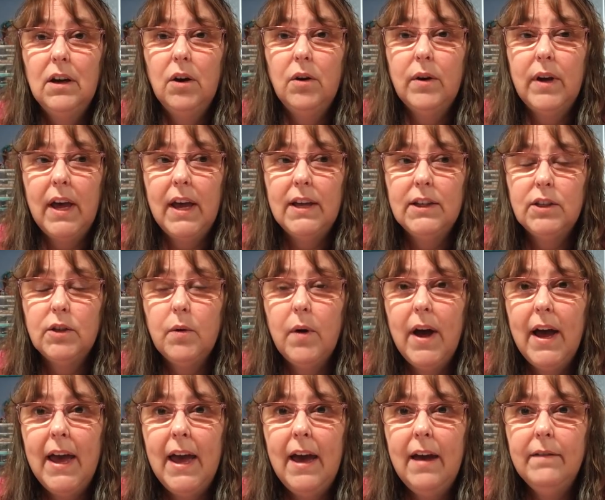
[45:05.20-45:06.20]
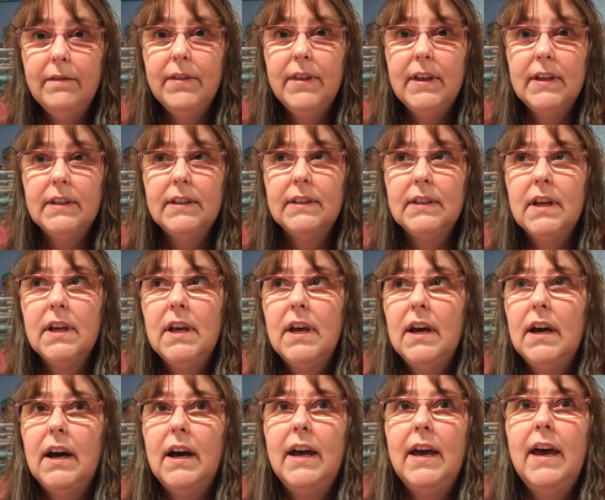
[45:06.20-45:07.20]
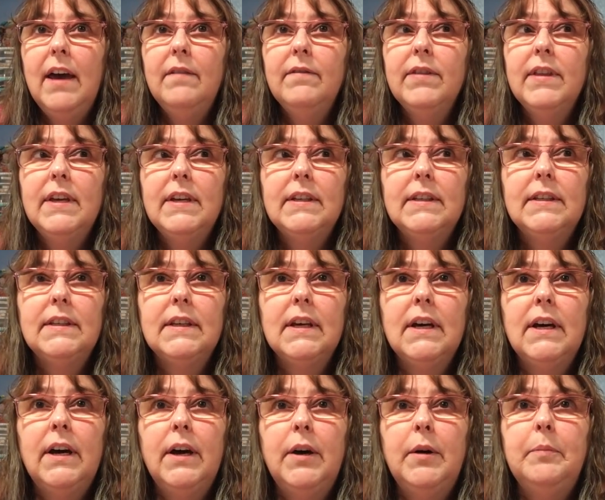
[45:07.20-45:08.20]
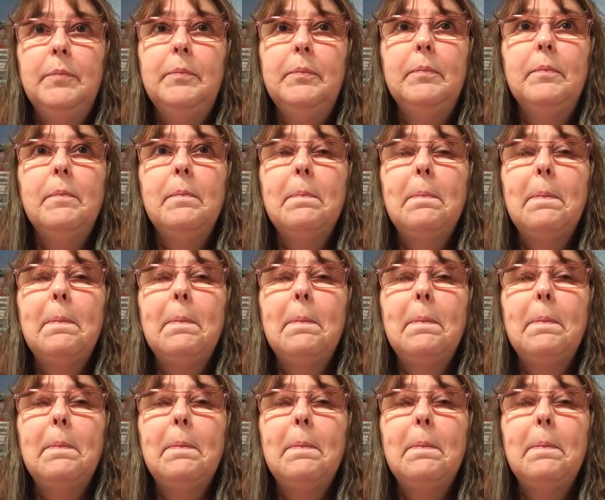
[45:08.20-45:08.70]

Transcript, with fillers: Okay, so I have this, I have this, um,